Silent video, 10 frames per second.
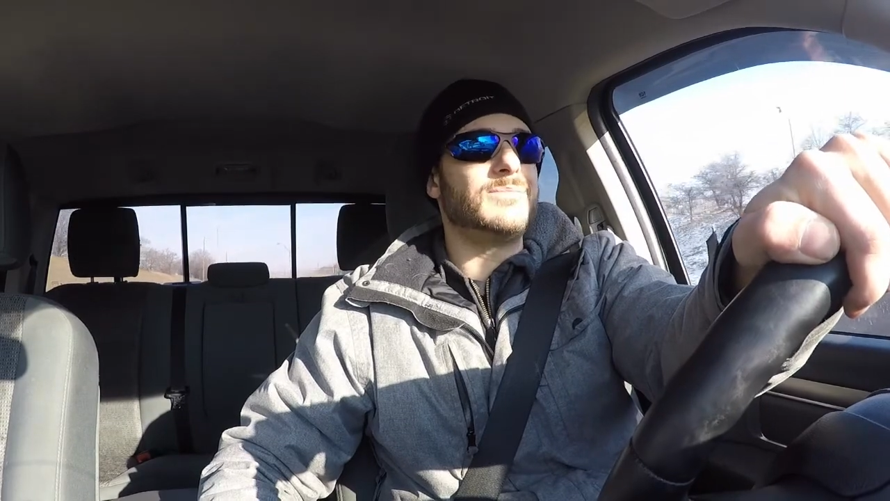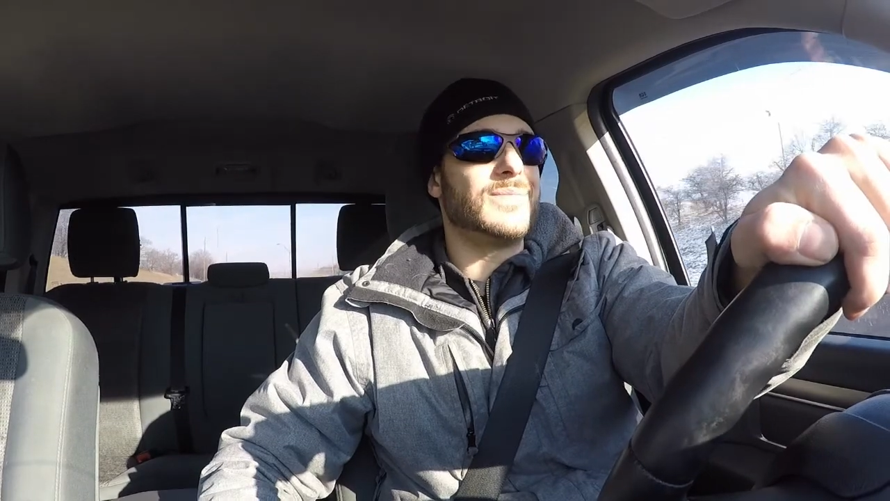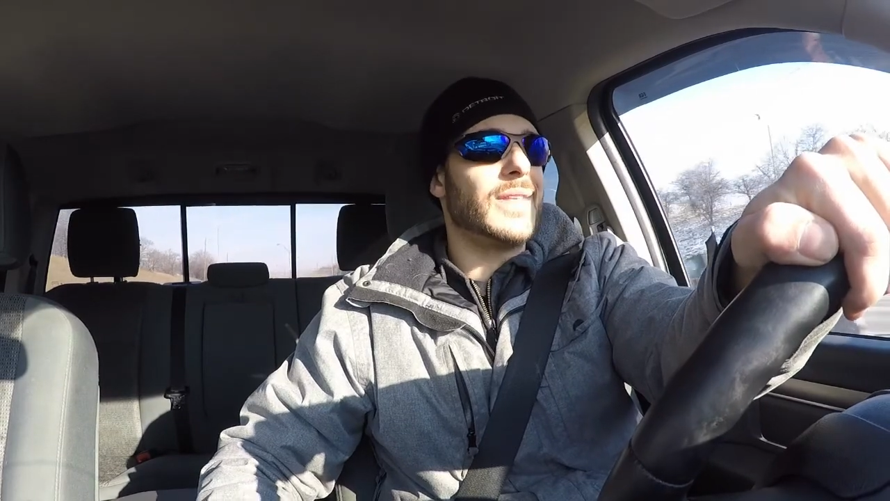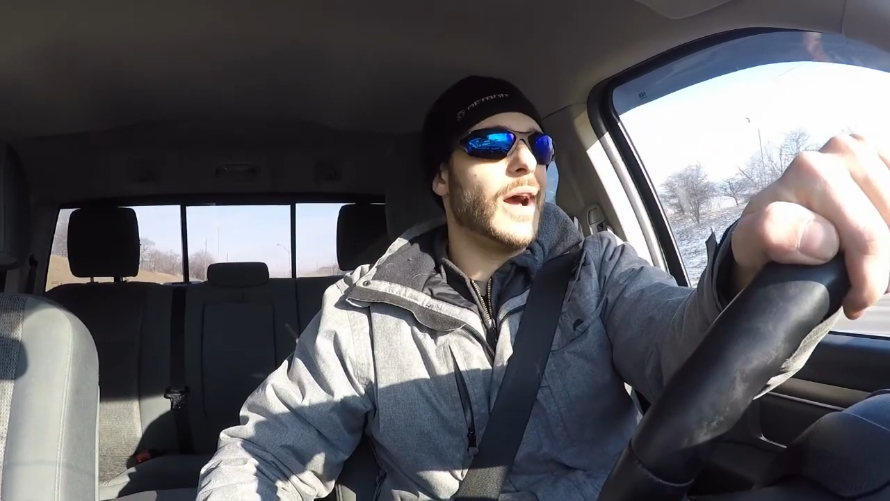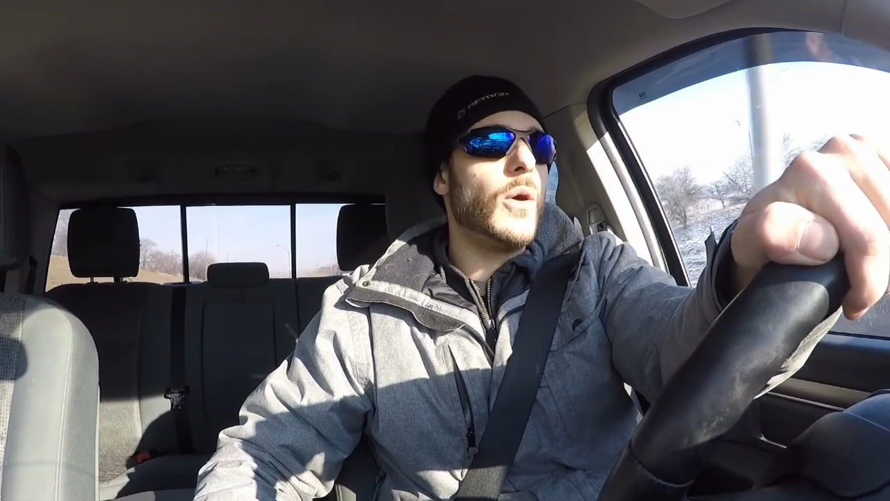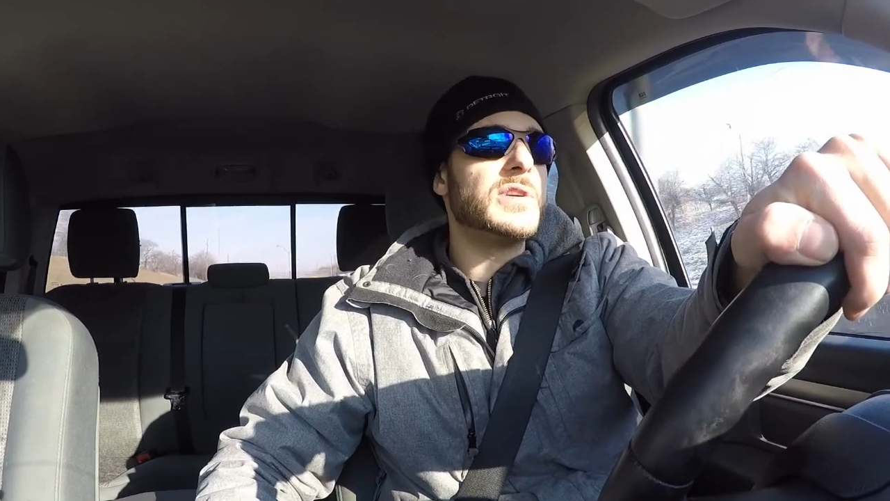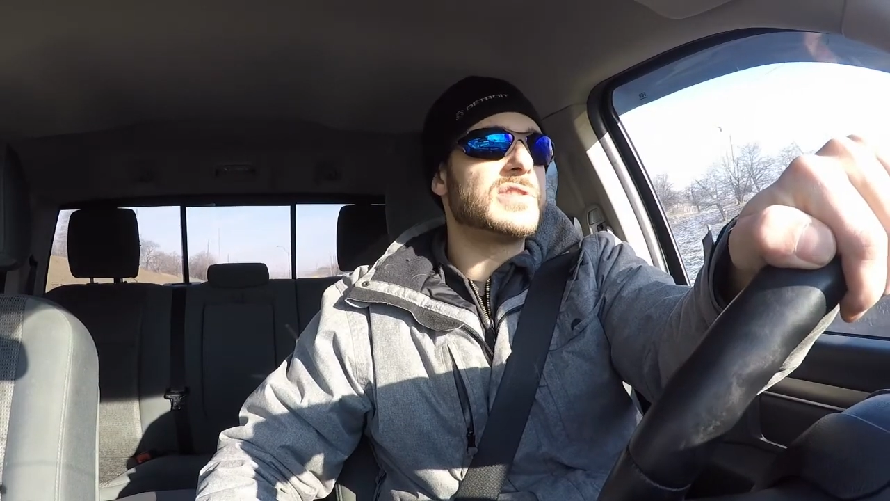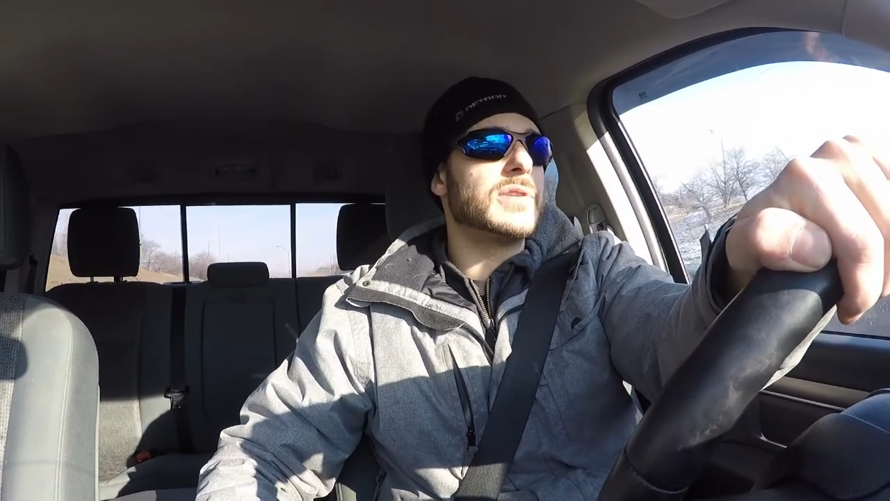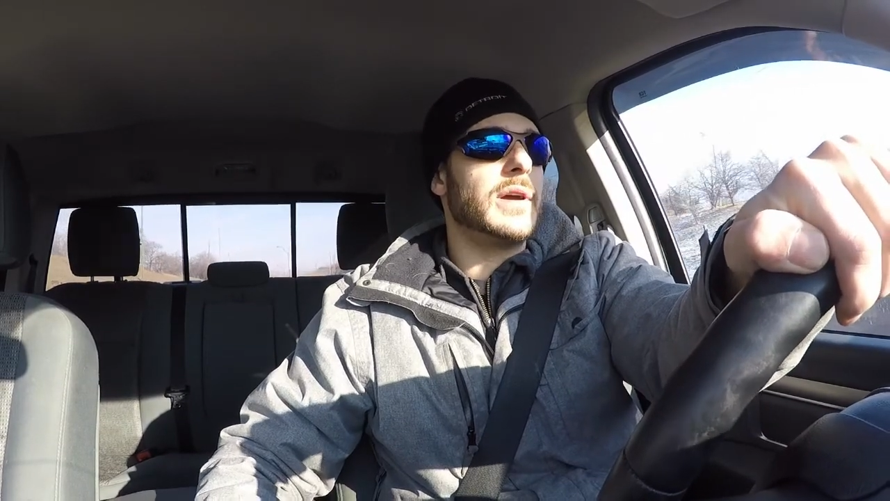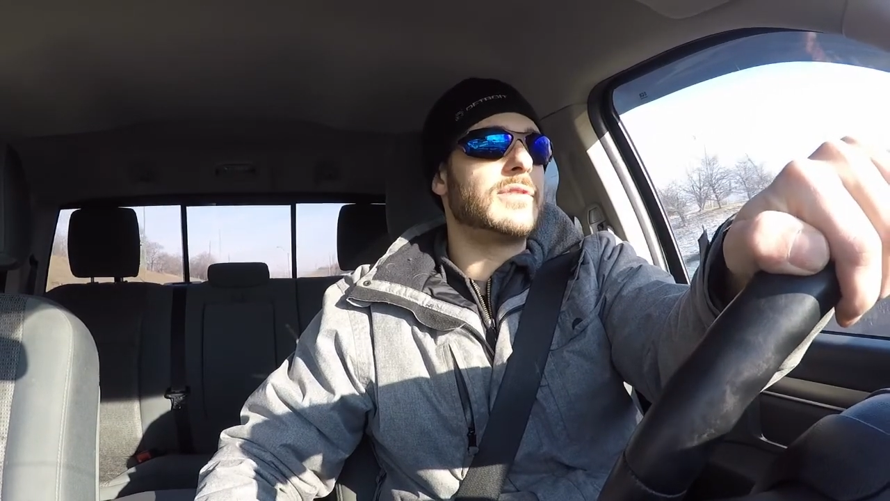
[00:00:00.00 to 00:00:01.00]
They always,
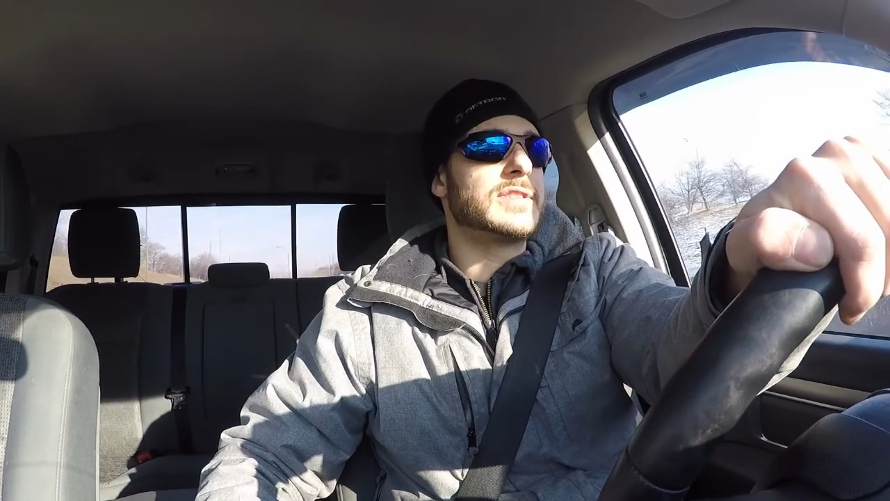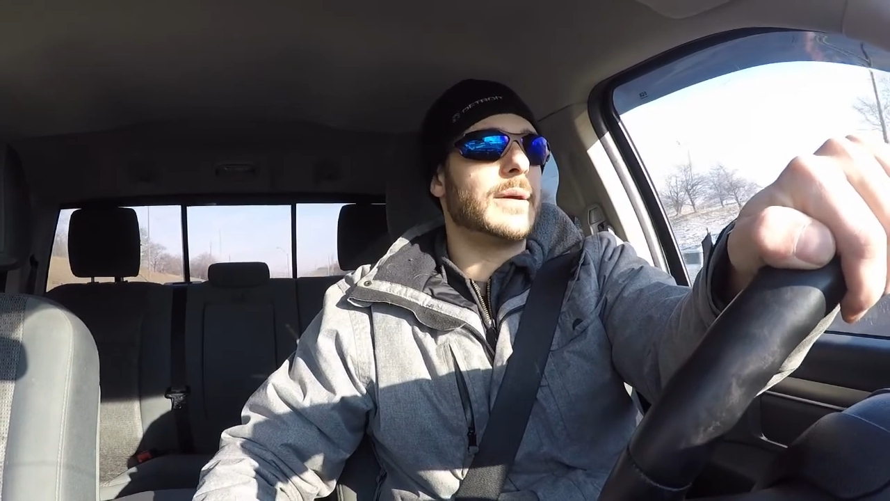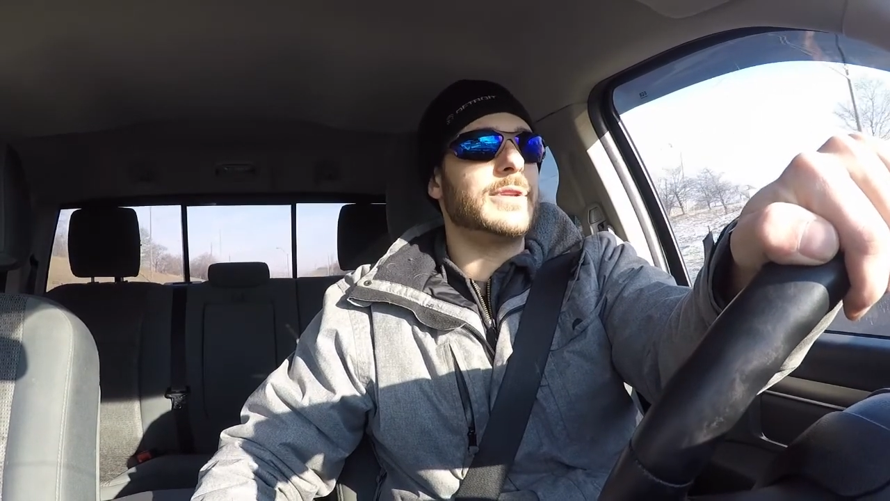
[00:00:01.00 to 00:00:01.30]
every time they